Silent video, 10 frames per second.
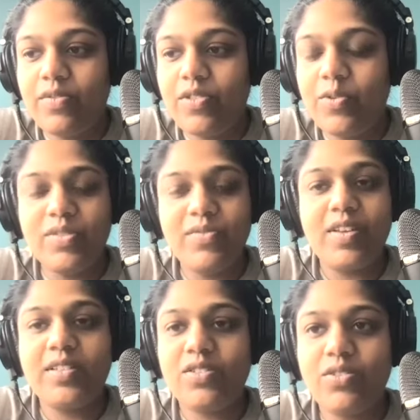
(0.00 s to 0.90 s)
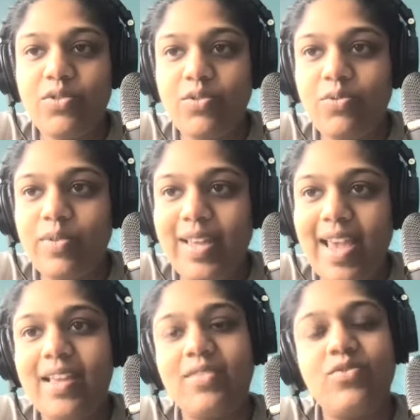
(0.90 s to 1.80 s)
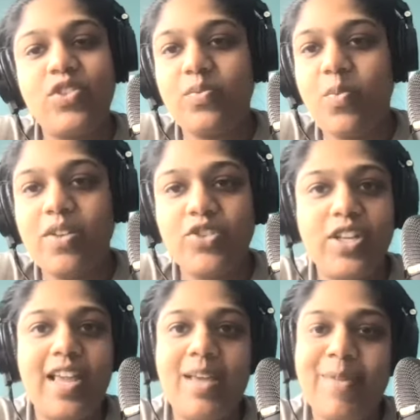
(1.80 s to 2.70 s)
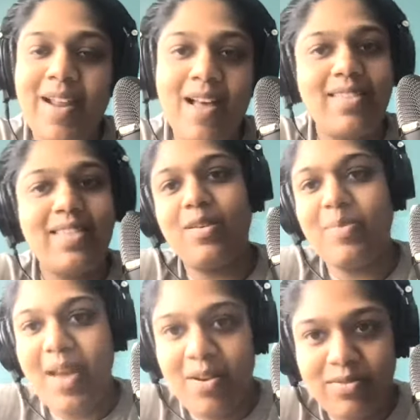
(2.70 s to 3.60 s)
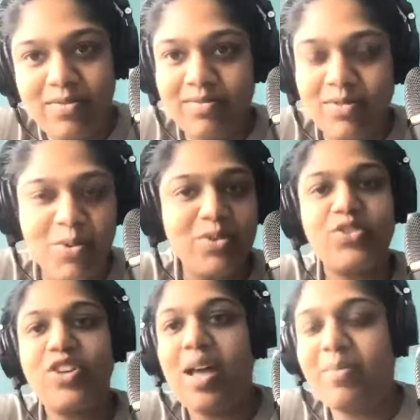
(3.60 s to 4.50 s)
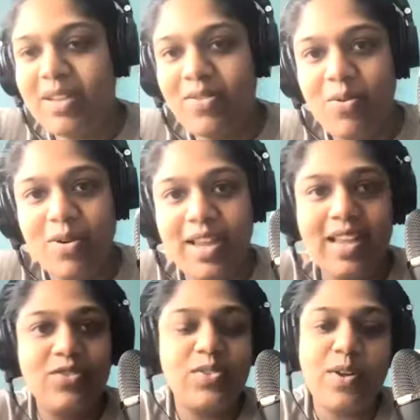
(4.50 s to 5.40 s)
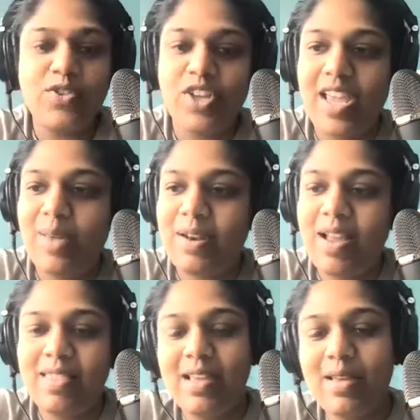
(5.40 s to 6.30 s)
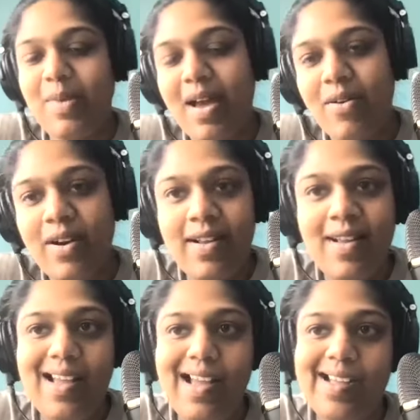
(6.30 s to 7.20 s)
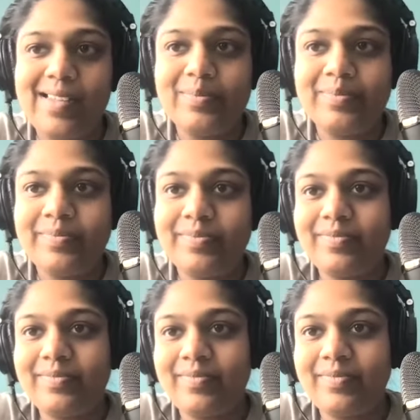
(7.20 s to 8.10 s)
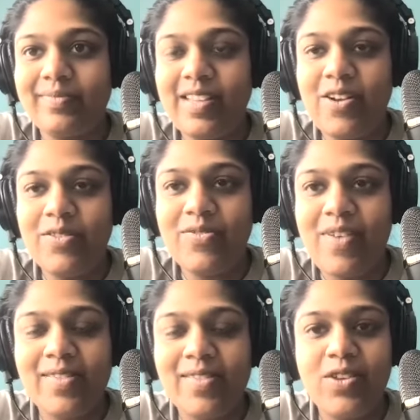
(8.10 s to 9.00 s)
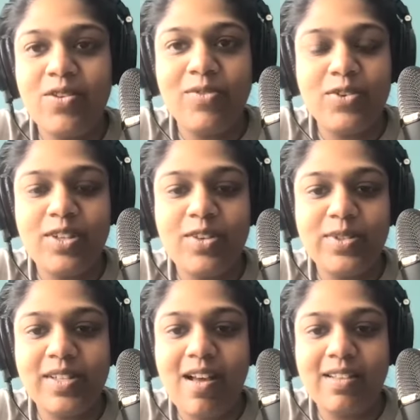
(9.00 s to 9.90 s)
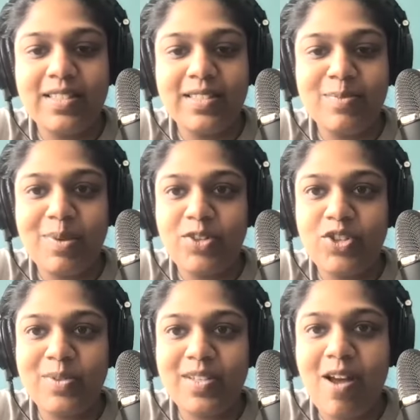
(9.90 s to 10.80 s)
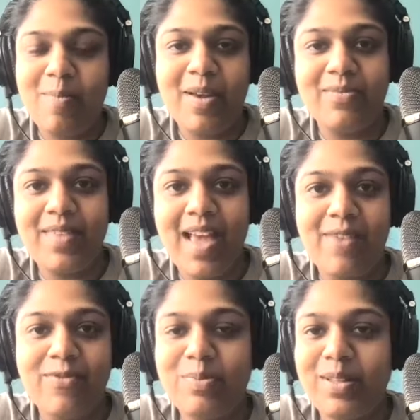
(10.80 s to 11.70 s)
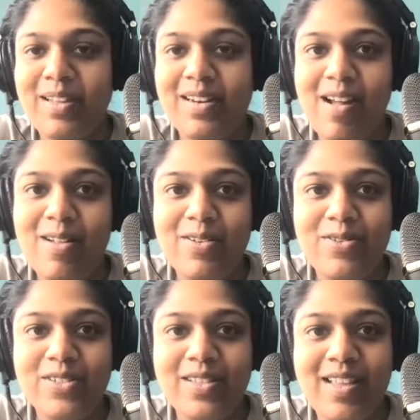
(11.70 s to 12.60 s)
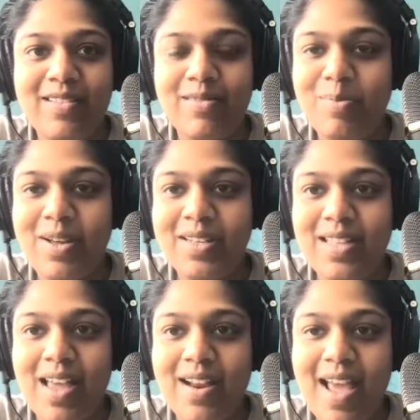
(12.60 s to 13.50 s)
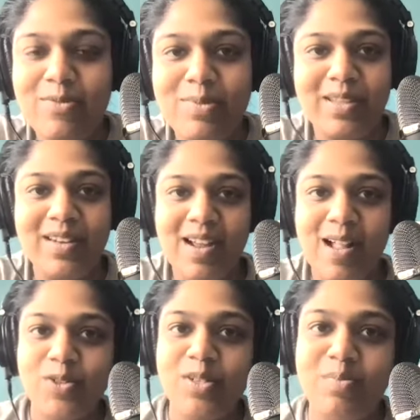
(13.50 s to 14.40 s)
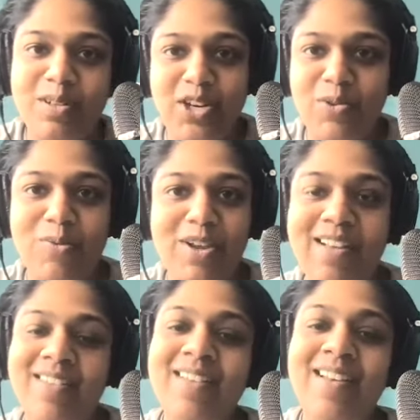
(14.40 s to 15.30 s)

those of us who can't just watch a game and not think about Aroldis Chapman, or can't just watch a game and not think about, the fact that the University of Wisconsin's budget was cut by $500 million, and then the Bucks got $500 million to build a new arena.